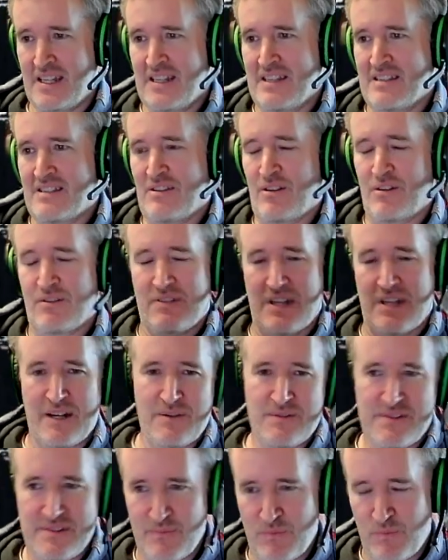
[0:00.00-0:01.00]
It's got
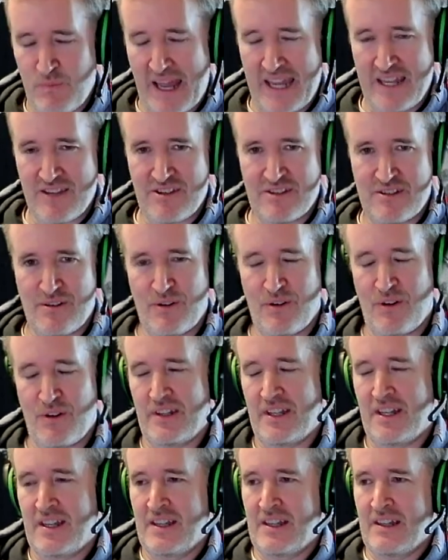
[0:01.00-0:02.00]
ghosts and rage and all,